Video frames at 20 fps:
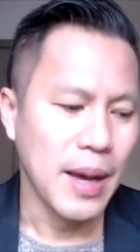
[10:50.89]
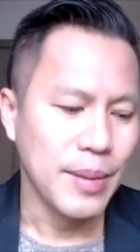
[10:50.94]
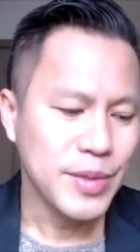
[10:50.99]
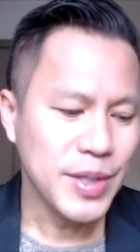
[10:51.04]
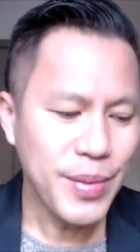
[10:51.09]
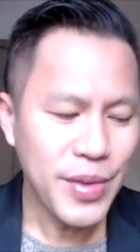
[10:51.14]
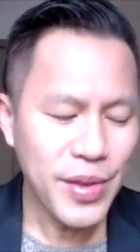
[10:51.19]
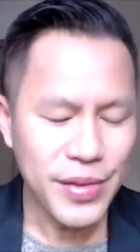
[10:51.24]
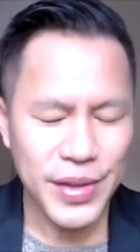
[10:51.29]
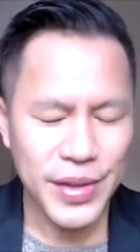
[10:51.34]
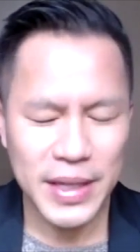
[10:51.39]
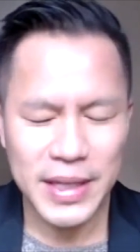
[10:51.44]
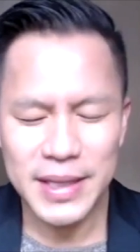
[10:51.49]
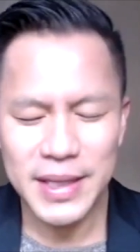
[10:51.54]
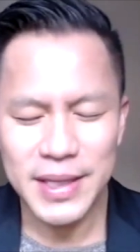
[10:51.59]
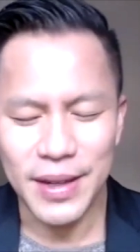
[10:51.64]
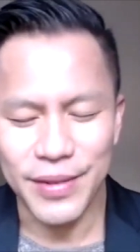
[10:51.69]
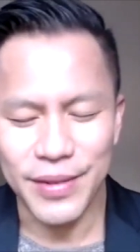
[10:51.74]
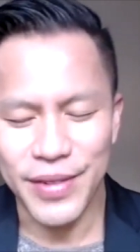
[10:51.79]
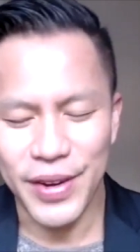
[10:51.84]
Some of the
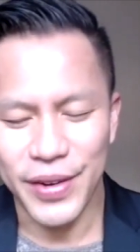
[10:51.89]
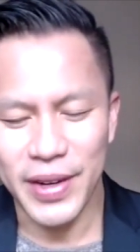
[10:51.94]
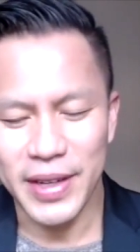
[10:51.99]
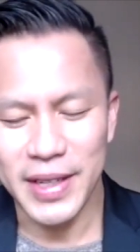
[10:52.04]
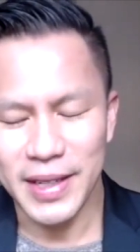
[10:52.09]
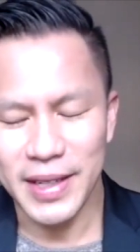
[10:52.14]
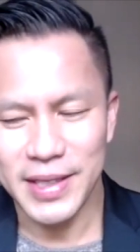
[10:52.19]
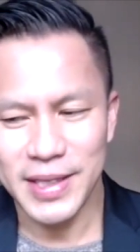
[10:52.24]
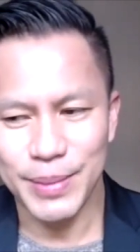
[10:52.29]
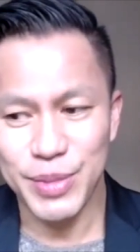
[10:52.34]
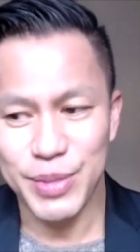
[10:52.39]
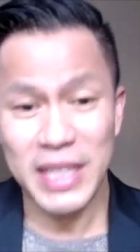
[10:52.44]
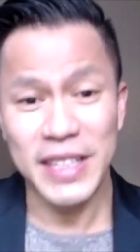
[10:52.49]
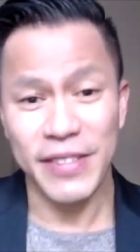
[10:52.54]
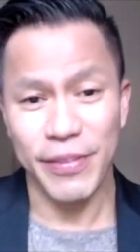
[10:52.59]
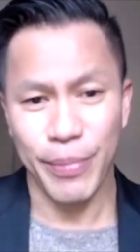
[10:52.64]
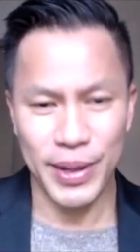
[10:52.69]
things are very subjective,